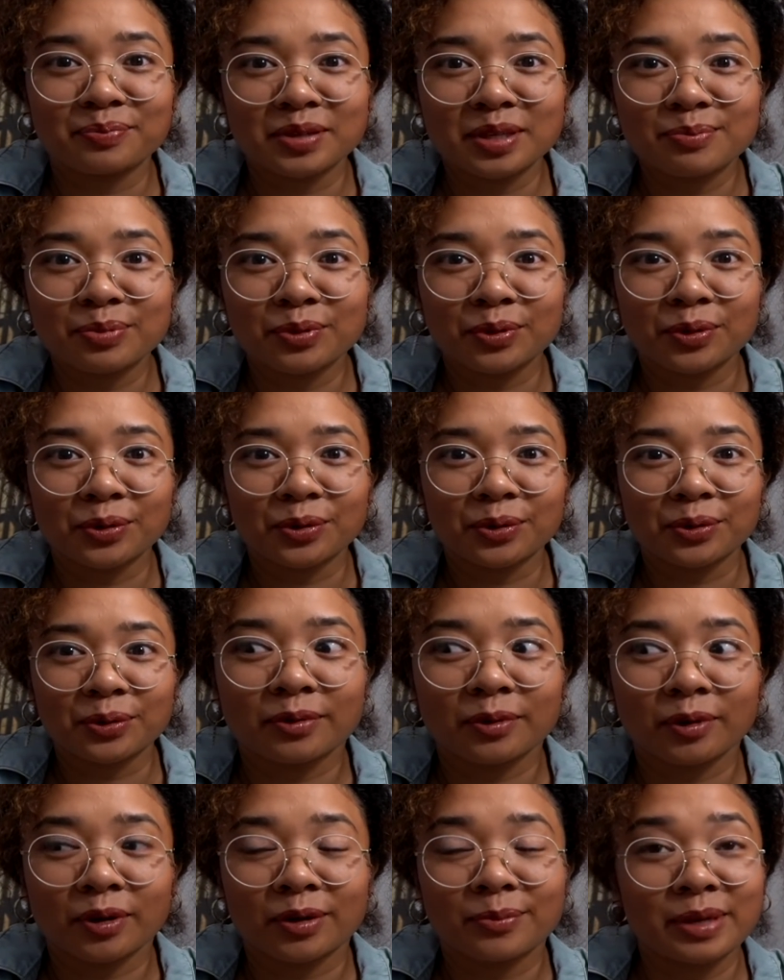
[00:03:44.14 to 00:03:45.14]

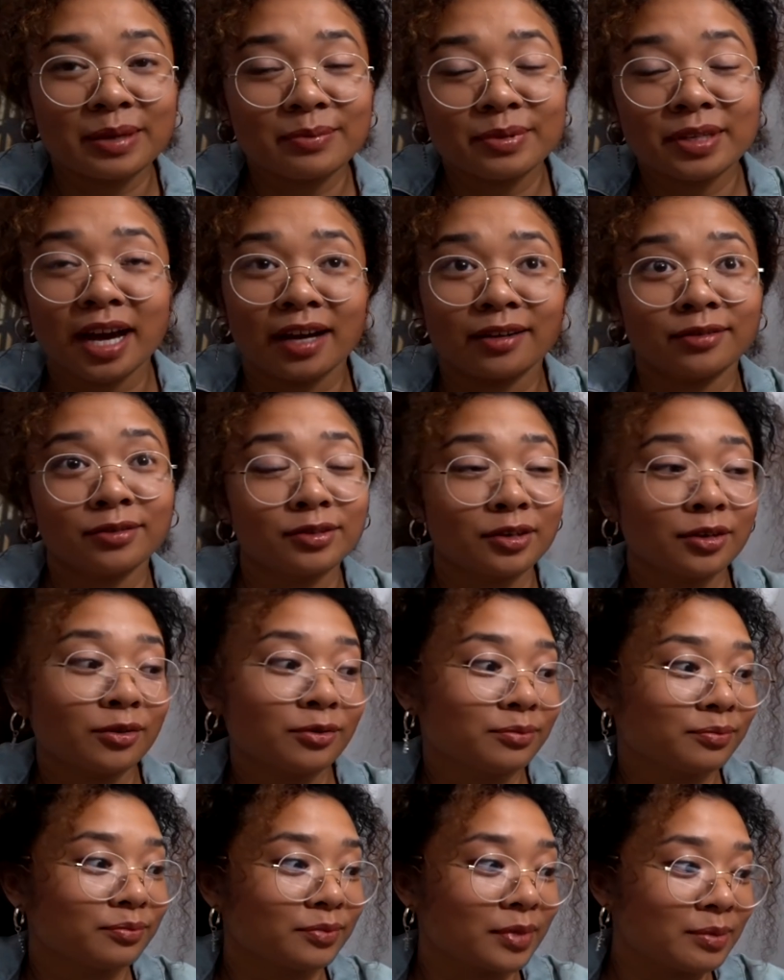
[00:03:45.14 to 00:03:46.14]
people, or maybe, I don't
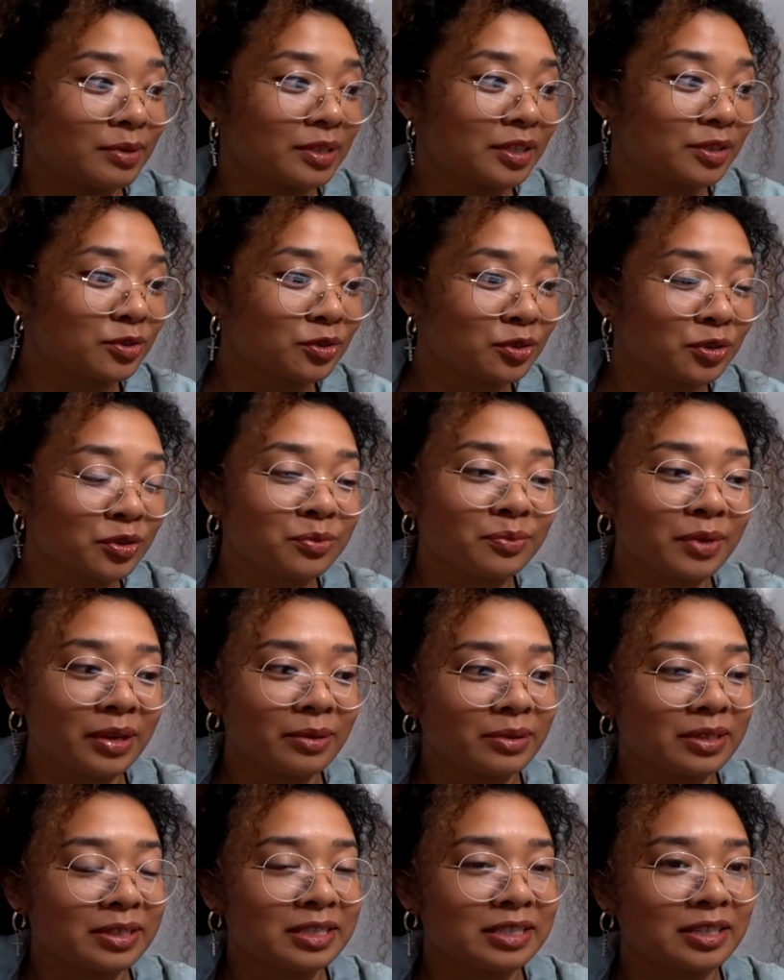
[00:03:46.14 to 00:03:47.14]
know, maybe it's true,
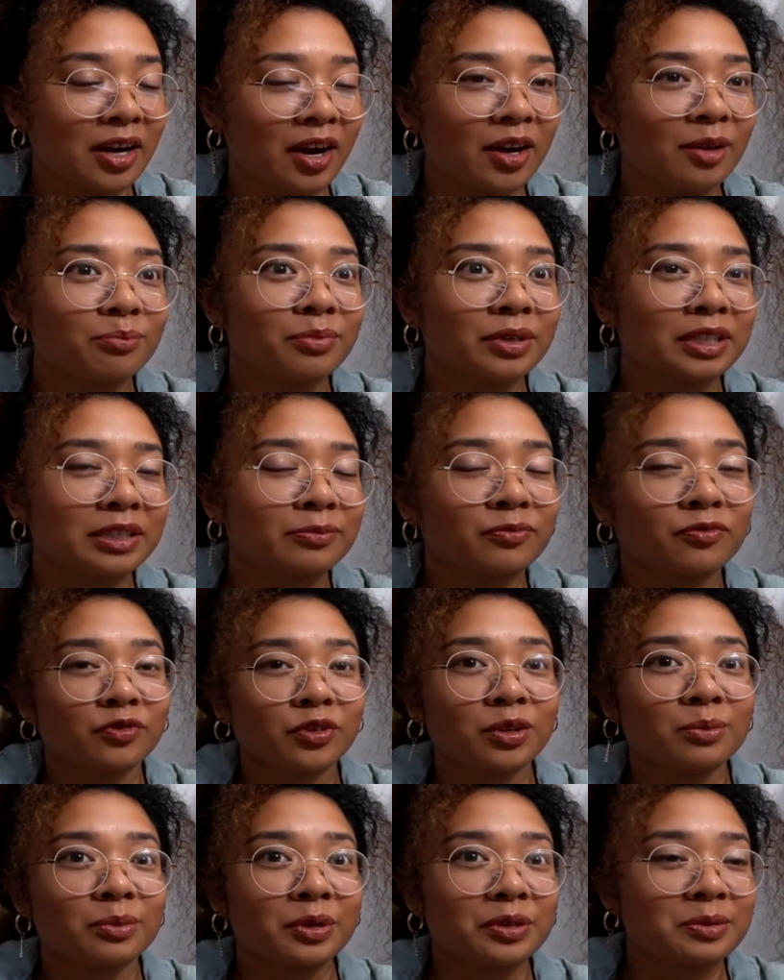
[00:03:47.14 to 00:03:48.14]
maybe it's not, but
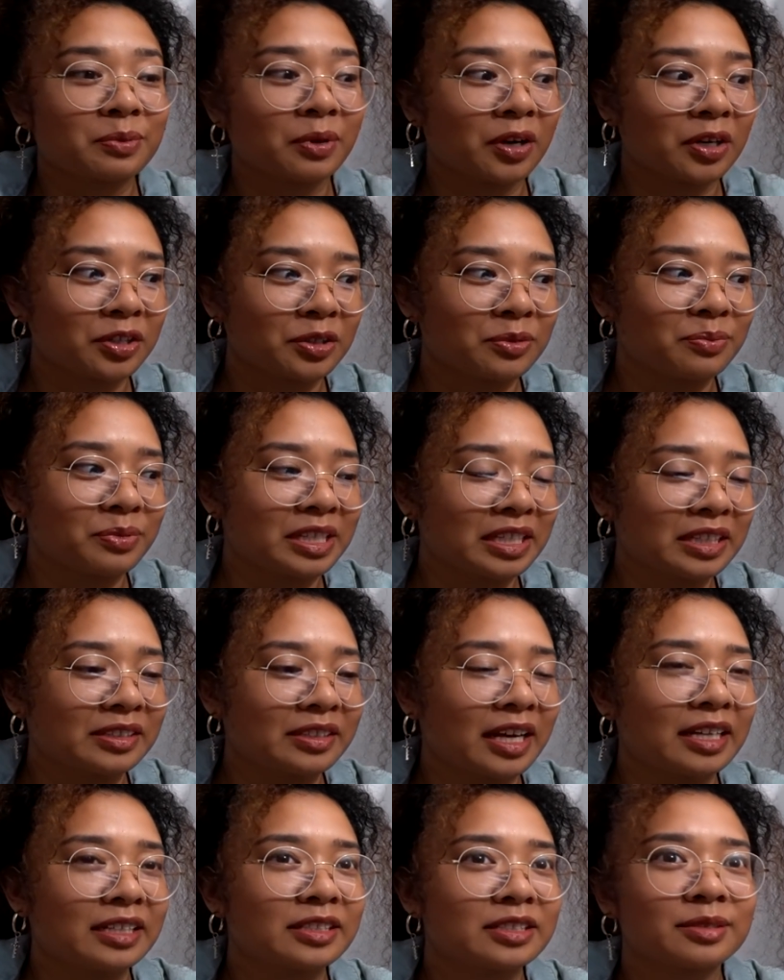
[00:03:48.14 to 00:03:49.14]
for the most part, you're being
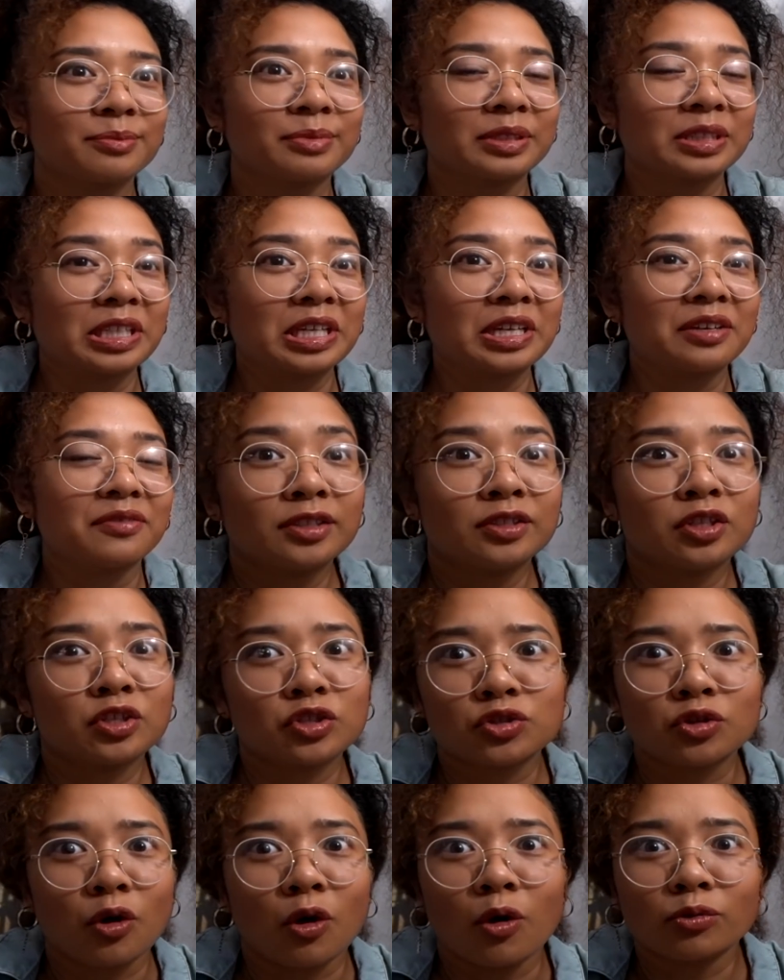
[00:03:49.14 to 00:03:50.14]
led to believe
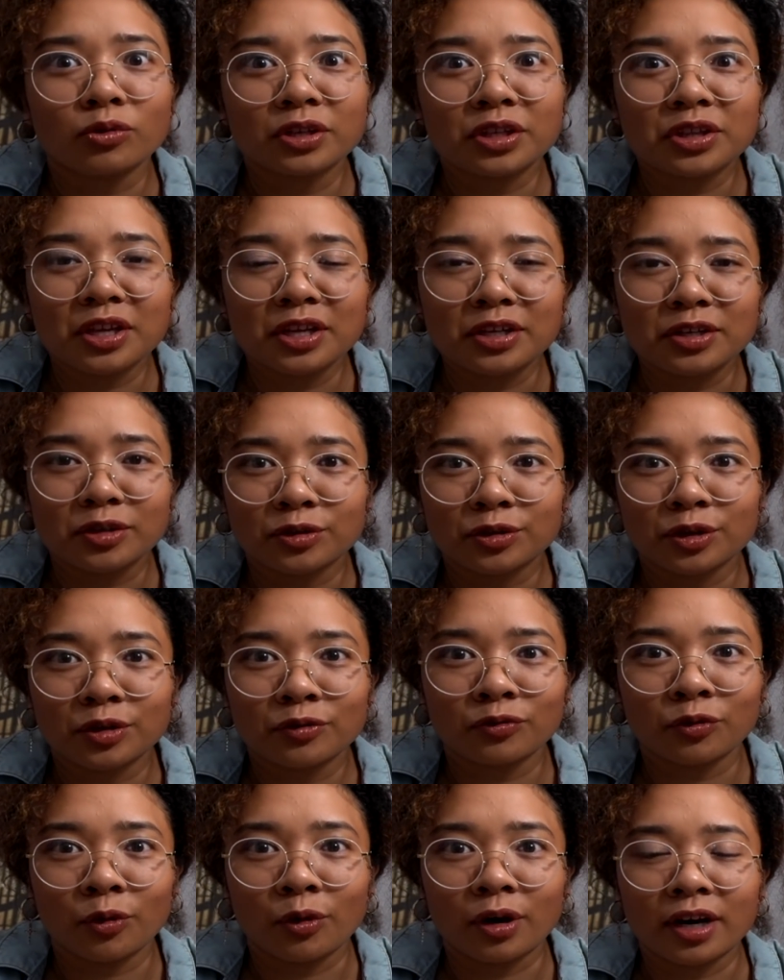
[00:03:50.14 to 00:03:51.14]
this is the only thing you're
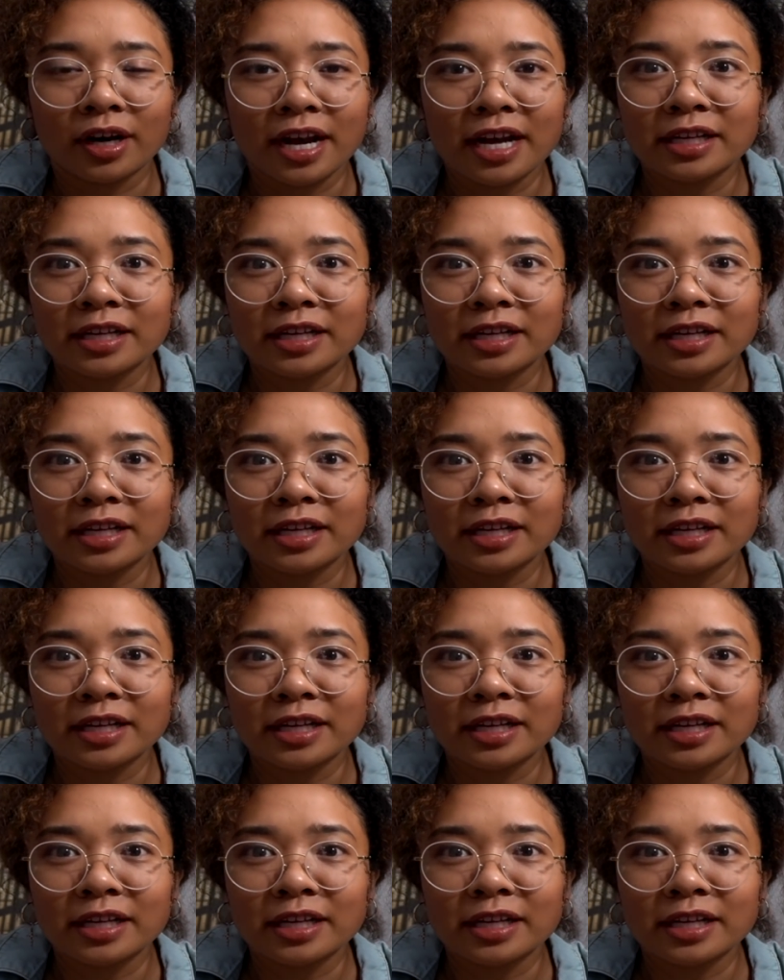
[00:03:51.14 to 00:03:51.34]
good for.